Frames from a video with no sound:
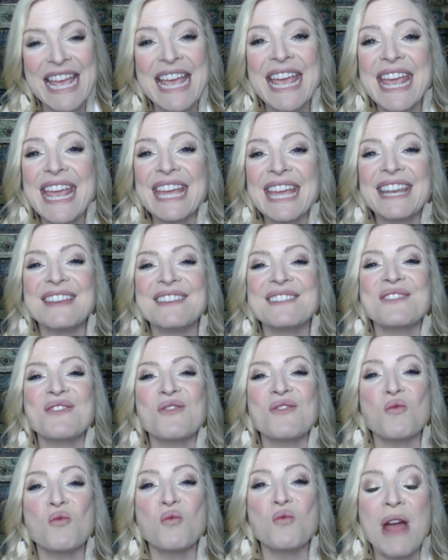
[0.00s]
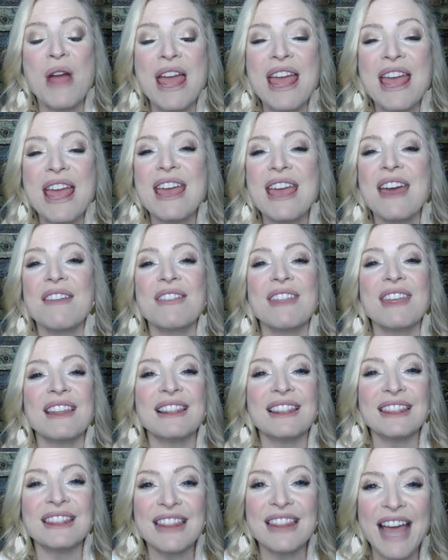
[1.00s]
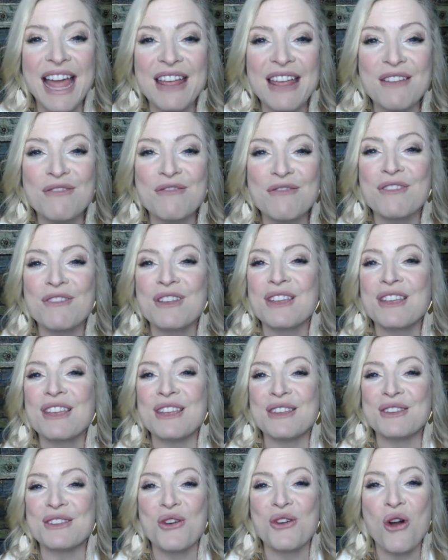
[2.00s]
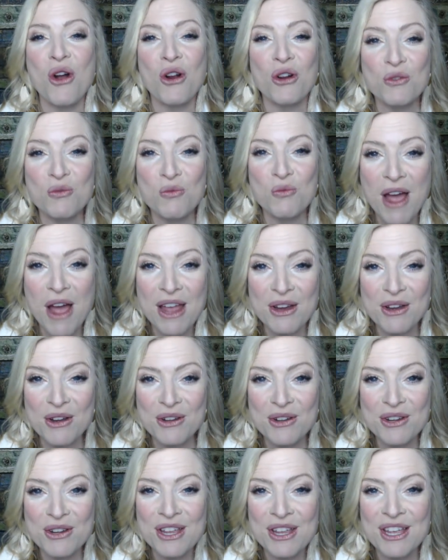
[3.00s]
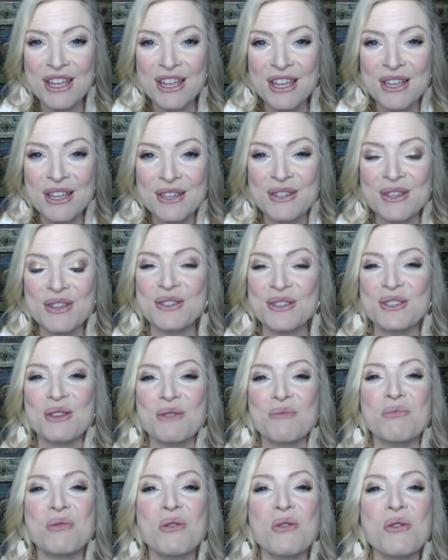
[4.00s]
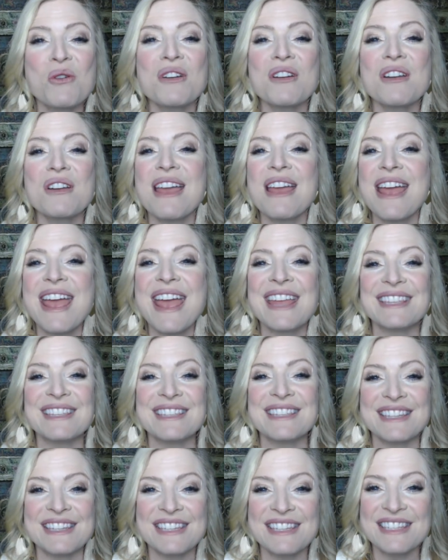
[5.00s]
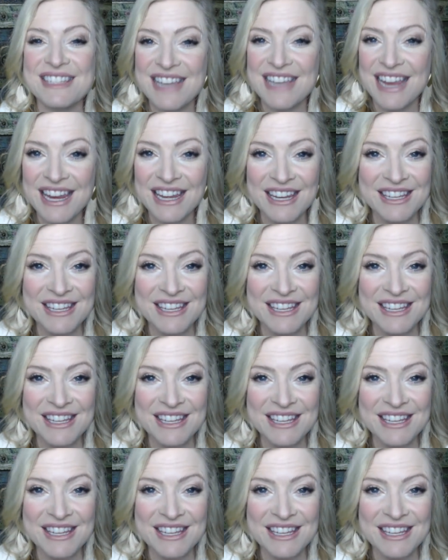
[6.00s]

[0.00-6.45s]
It is the way that life is hardwired to support and sustain